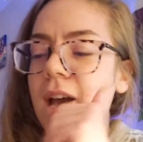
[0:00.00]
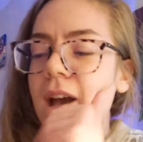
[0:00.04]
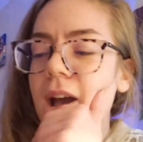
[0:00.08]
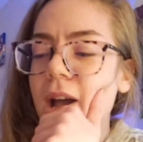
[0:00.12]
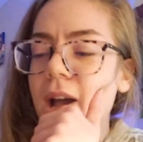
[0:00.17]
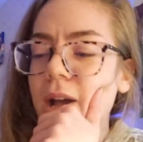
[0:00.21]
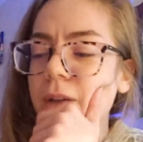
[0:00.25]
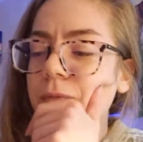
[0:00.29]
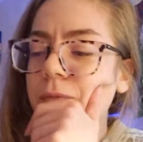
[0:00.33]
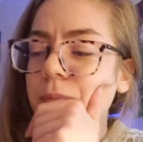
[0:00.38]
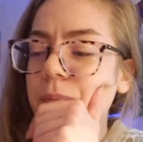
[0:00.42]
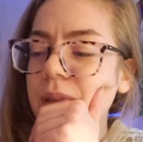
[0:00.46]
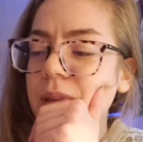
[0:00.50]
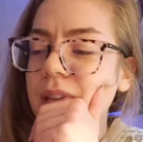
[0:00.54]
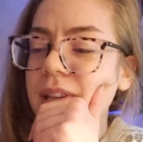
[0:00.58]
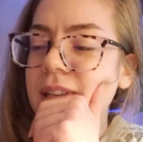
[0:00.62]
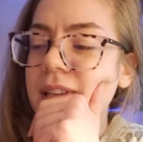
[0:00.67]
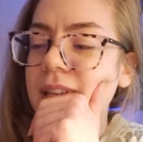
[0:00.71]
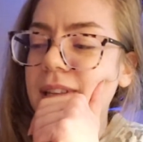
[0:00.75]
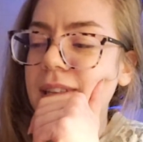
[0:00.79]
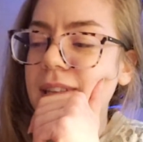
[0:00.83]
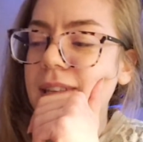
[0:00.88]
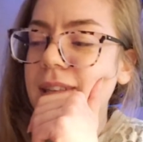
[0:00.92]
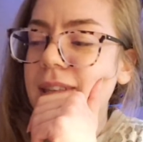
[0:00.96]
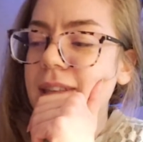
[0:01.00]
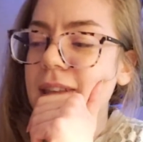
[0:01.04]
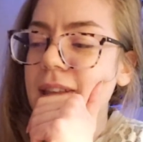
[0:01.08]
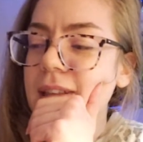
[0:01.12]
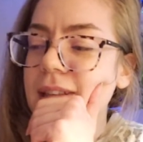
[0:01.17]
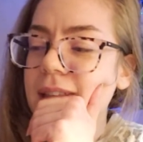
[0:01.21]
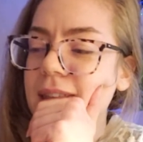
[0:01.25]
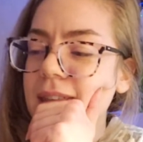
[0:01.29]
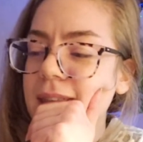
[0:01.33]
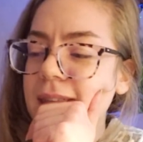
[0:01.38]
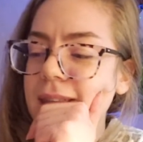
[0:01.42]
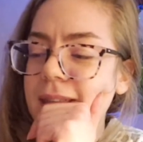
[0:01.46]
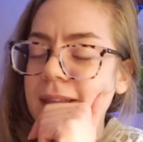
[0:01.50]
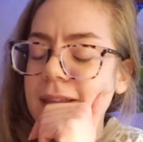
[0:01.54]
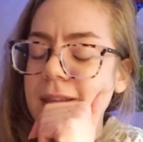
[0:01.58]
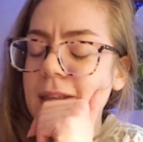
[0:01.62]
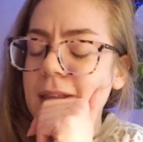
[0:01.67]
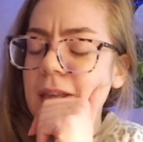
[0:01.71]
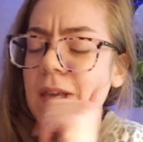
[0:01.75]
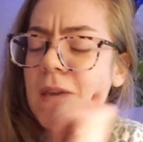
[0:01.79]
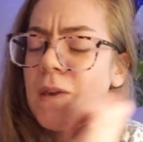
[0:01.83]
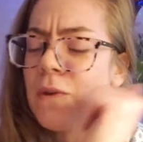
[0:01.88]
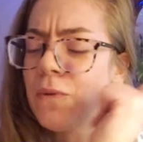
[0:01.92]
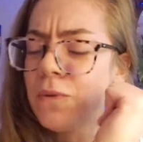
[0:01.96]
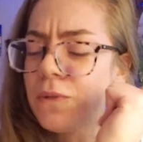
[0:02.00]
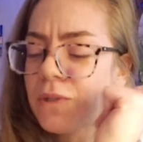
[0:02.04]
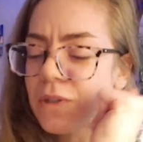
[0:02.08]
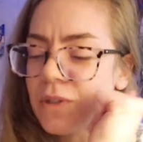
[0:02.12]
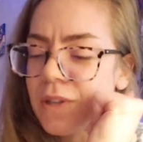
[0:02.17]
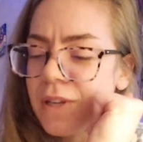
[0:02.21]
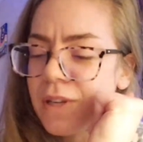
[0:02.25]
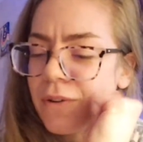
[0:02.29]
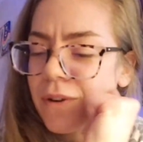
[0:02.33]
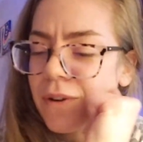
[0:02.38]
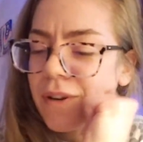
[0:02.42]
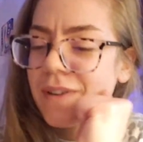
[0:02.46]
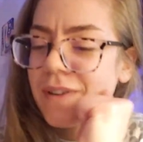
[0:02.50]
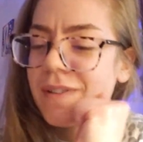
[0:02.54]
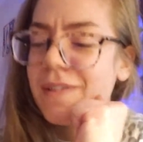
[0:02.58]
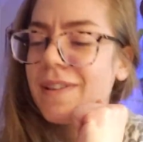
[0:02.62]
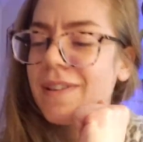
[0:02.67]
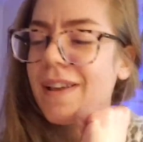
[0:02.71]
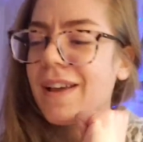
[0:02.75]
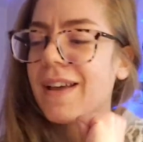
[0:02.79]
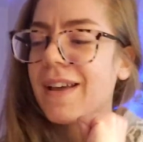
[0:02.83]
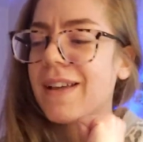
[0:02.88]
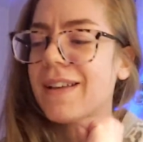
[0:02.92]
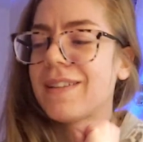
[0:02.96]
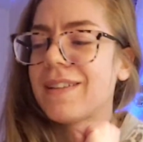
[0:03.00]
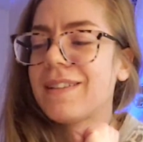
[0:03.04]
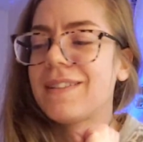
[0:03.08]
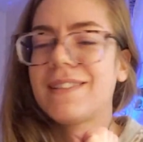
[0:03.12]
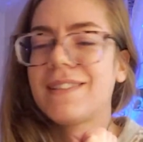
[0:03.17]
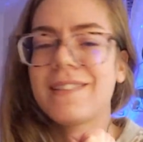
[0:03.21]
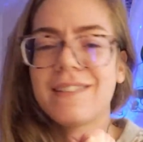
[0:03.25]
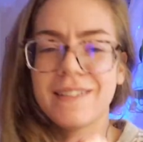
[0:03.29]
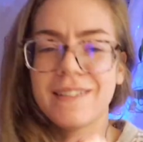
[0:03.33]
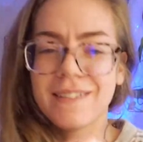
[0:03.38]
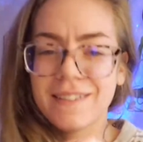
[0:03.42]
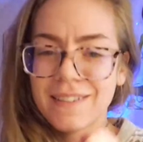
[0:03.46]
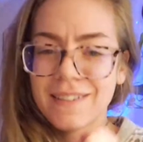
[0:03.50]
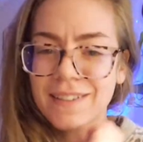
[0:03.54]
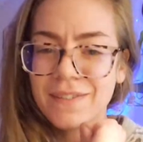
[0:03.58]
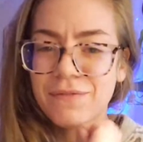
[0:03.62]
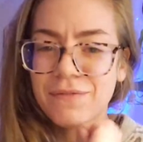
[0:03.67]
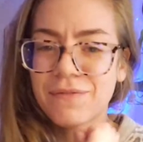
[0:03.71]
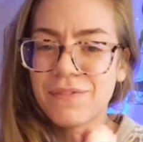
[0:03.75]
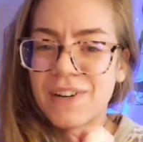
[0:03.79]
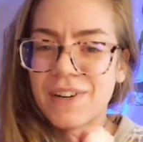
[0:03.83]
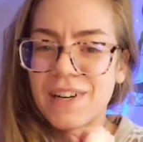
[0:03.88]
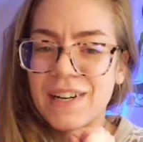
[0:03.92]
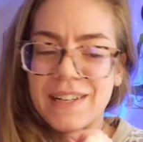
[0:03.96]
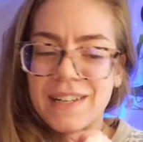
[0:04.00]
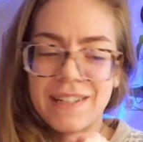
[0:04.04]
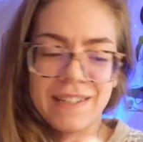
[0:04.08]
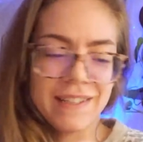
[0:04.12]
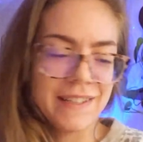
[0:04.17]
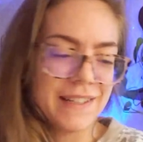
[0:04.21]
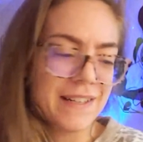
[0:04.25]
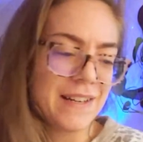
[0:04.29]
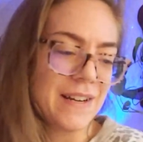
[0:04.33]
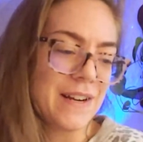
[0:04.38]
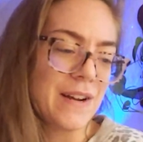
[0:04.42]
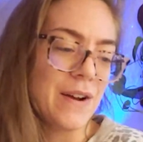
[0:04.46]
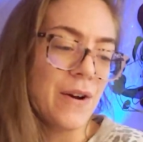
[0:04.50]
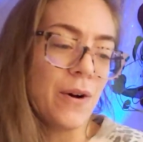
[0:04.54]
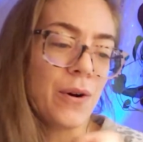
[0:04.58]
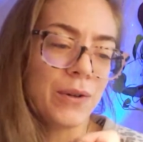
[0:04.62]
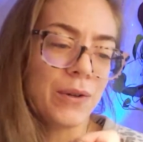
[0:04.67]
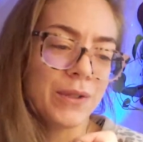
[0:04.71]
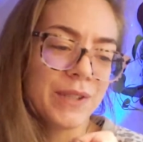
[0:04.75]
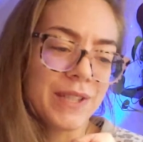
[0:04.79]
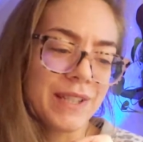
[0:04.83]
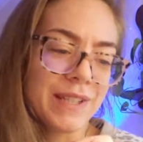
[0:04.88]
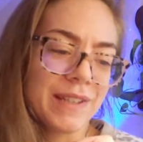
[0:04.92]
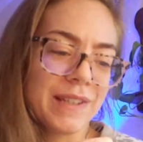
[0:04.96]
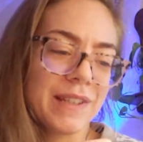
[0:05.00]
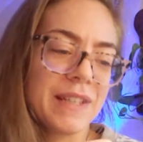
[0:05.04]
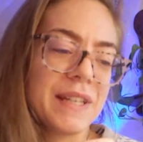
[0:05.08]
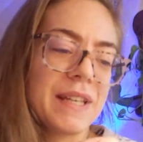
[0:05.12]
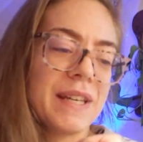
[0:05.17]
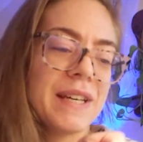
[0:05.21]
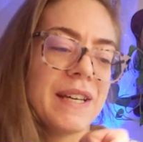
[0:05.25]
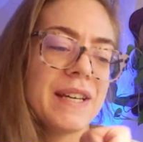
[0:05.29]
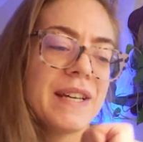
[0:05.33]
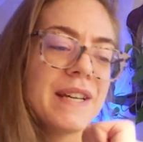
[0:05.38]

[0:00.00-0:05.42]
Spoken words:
I've been hugely criticized for holding